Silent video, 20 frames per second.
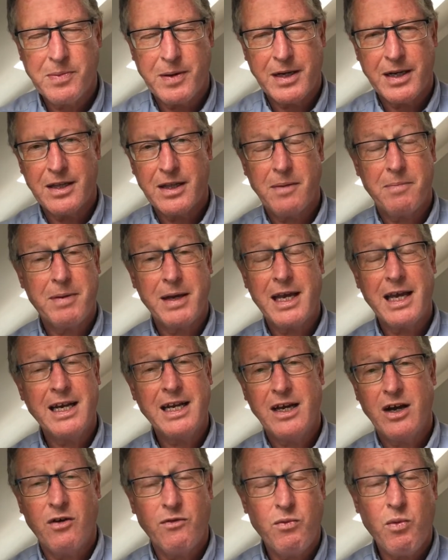but at the
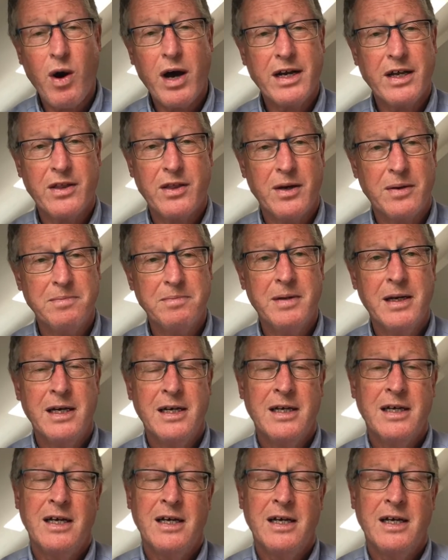beginning of one of them,